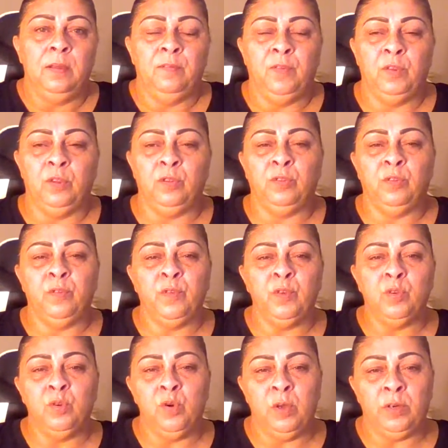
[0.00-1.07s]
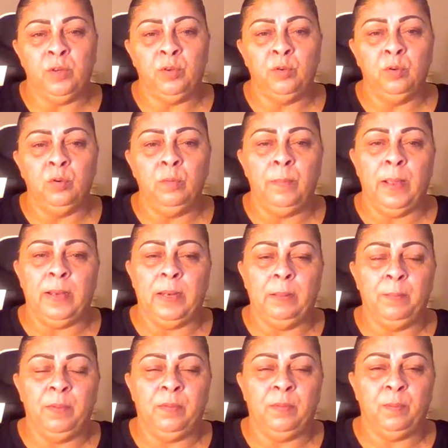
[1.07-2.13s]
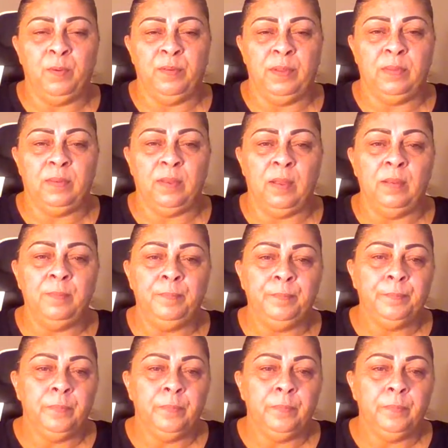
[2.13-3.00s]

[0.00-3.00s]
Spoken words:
For those of you who are new, my name is Maritza.